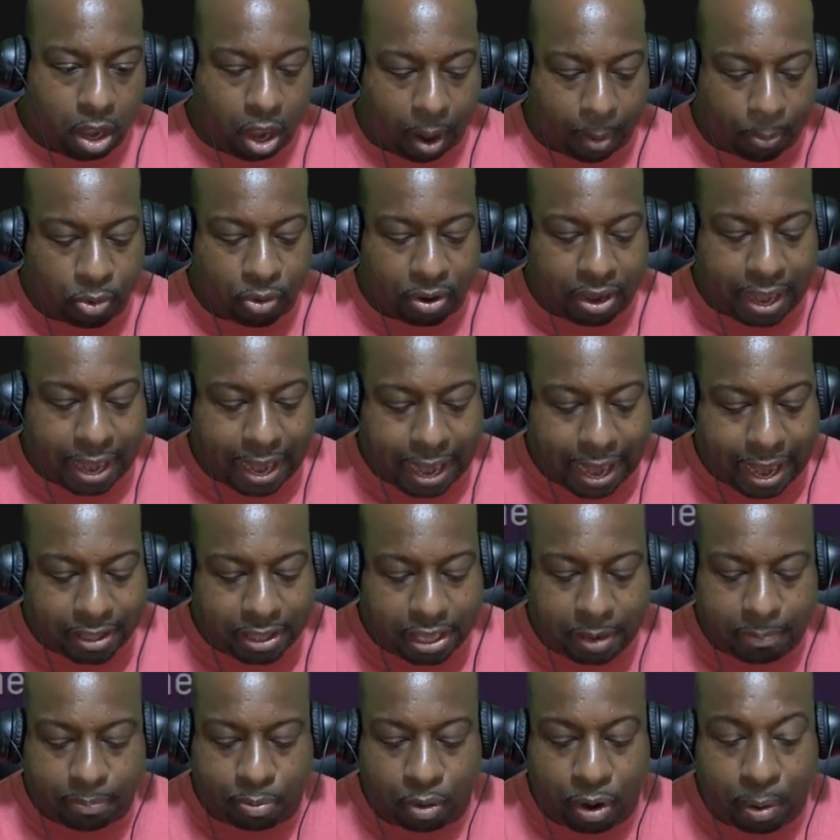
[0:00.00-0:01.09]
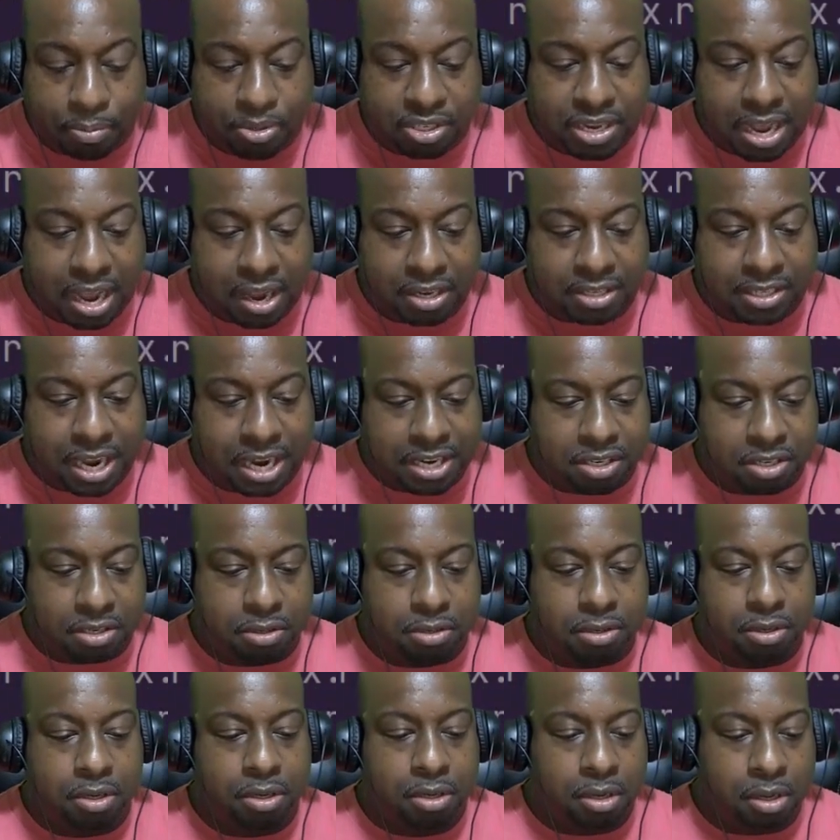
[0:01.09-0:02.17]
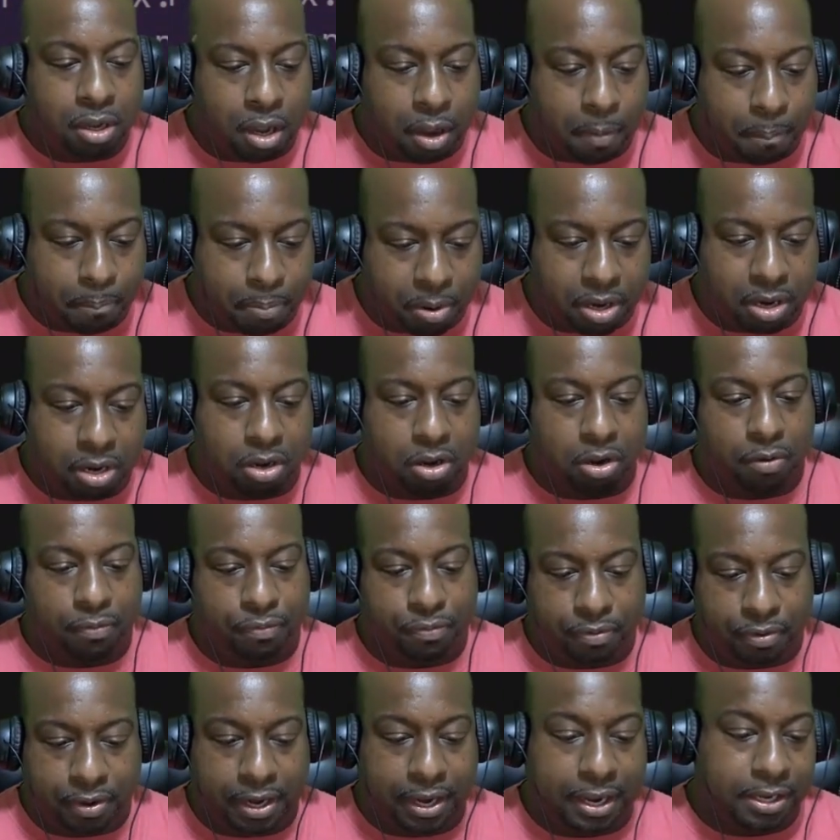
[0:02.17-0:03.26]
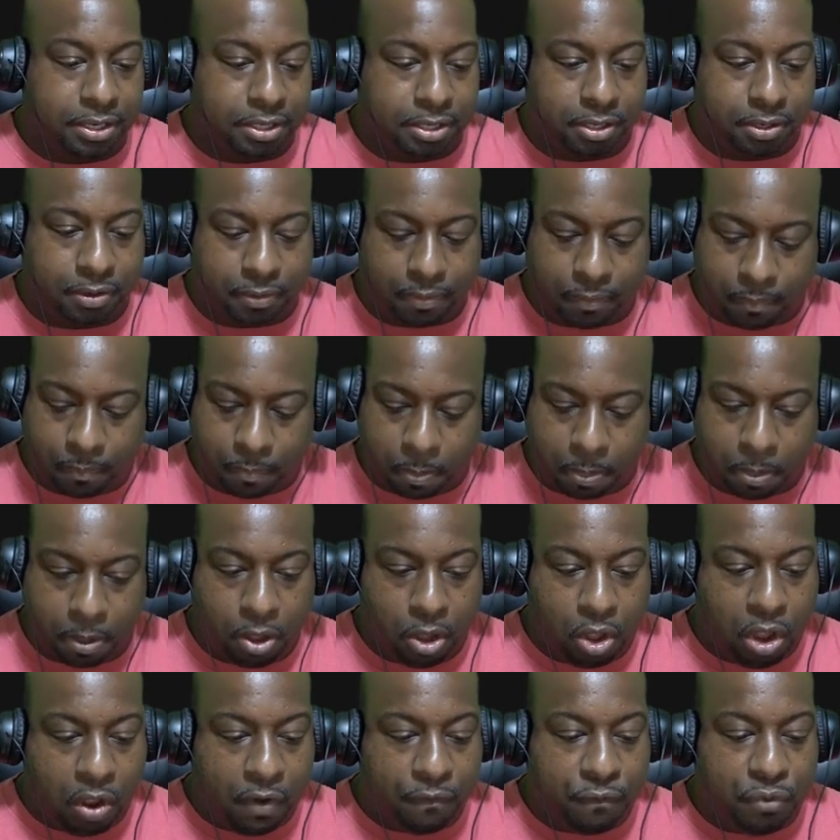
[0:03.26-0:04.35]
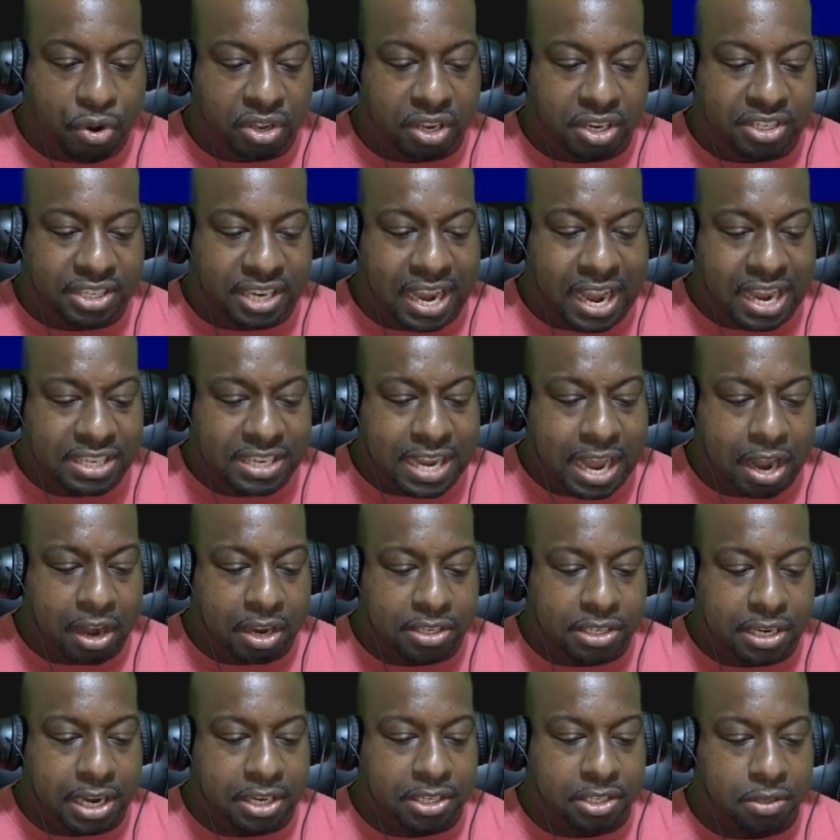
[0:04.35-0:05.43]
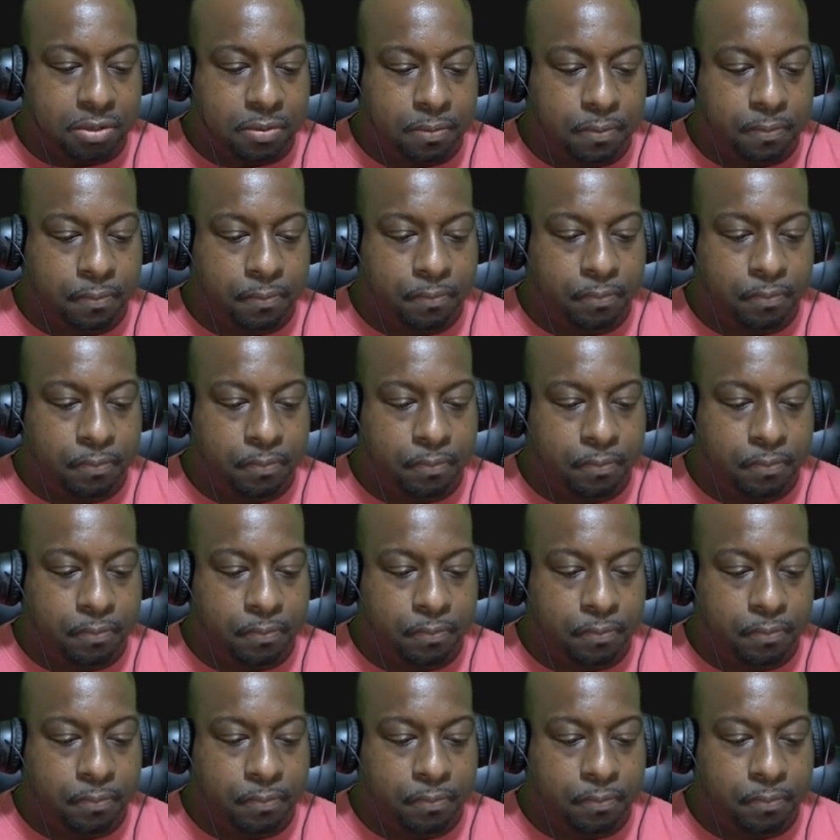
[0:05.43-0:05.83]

I'm going to add the parameters annotation above it. For the test annotation,